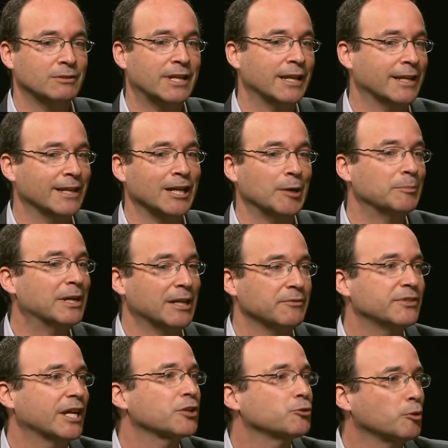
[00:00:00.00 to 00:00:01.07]
taking up kind
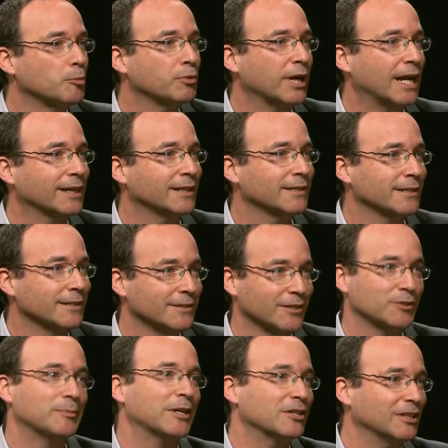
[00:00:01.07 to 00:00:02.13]
of sexual practices,
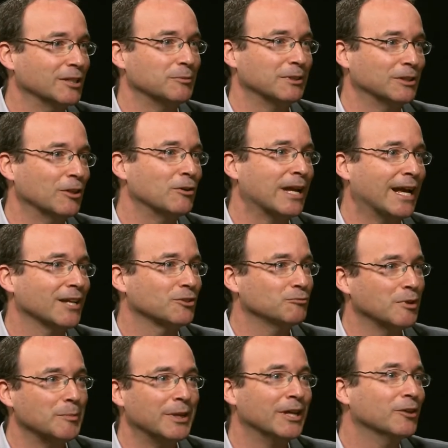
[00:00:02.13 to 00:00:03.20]
especially with low
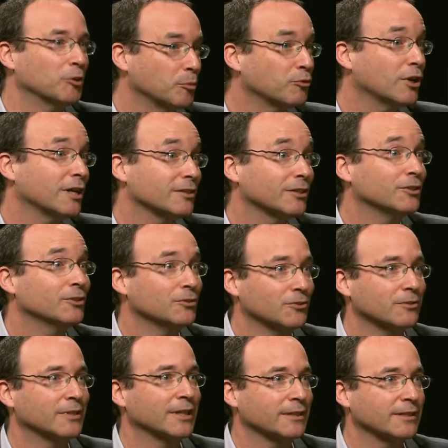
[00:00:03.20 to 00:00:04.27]
caste women or prostitutes
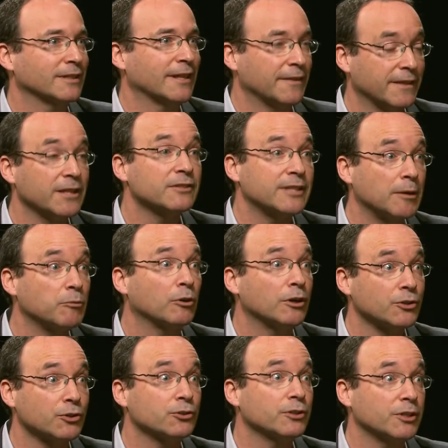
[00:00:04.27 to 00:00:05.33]
or things like that, things that were
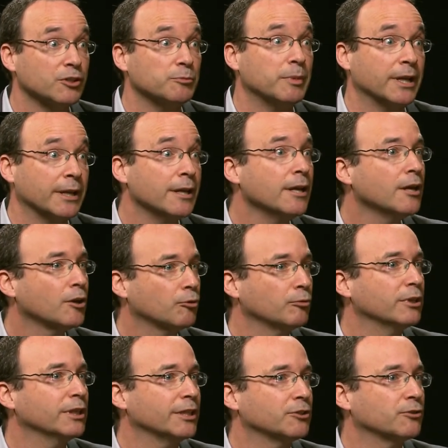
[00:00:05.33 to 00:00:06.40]
understood as being
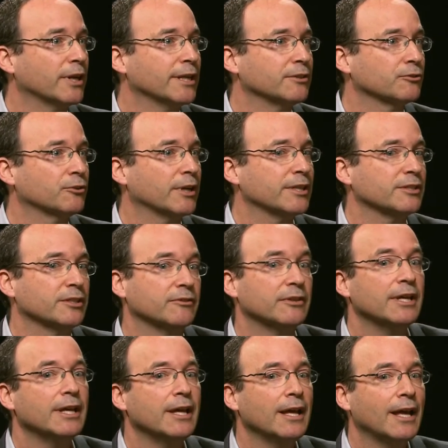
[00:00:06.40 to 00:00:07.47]
really transgressive.
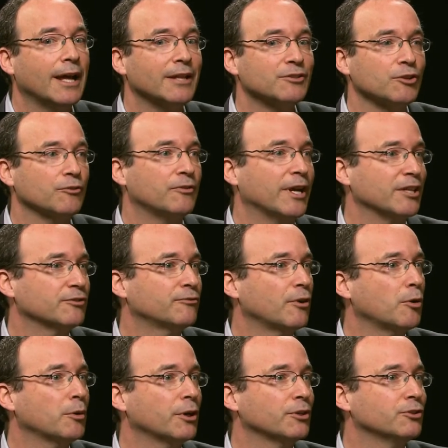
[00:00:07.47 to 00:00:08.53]
And so fast
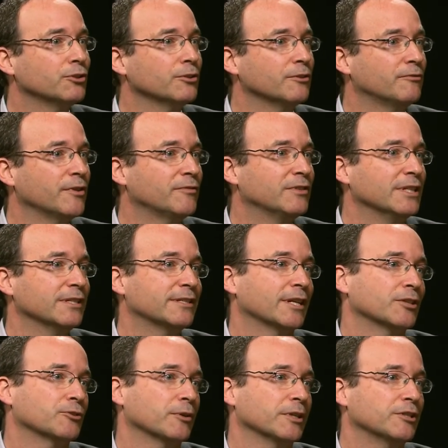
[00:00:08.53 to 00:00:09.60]
forward to the 15th
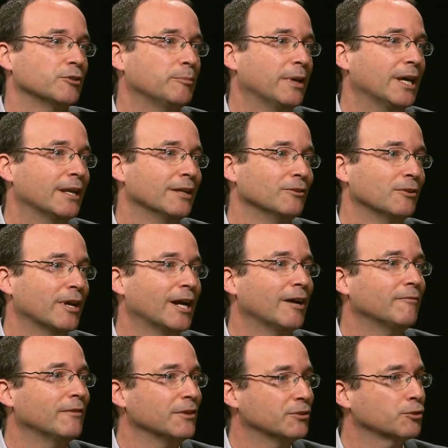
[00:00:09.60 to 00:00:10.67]
century in Tibet, and you
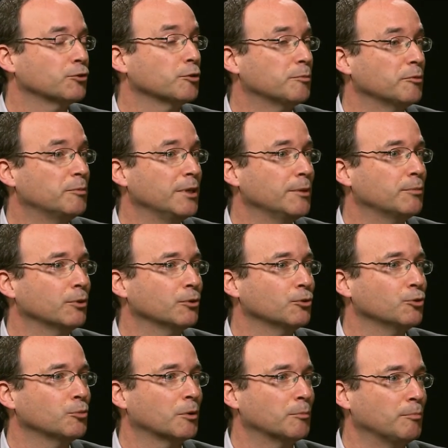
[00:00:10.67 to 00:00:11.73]
have this group of people
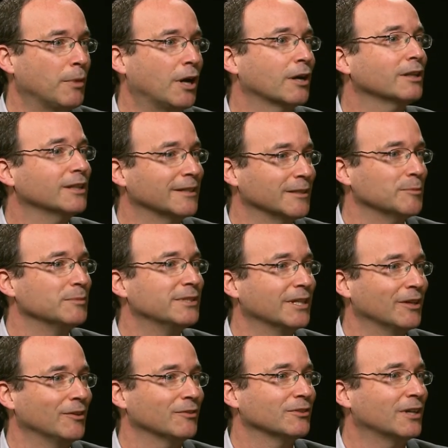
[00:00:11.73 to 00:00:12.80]
who were modeling
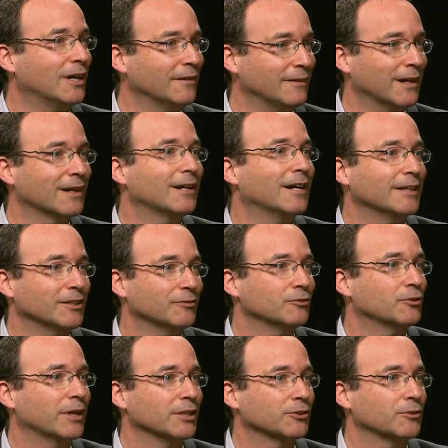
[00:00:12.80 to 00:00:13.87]
themselves on that kind of
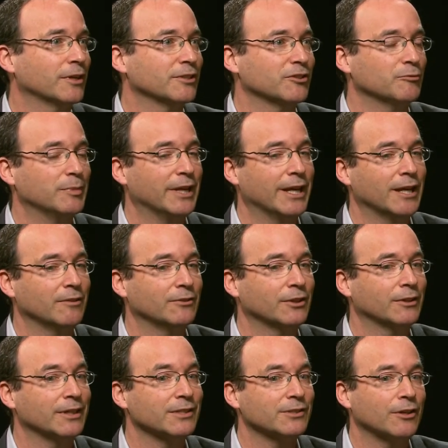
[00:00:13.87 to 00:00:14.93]
transgressive
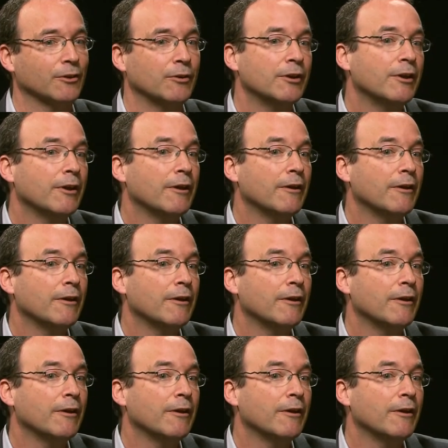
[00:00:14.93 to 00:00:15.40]
behavior. And so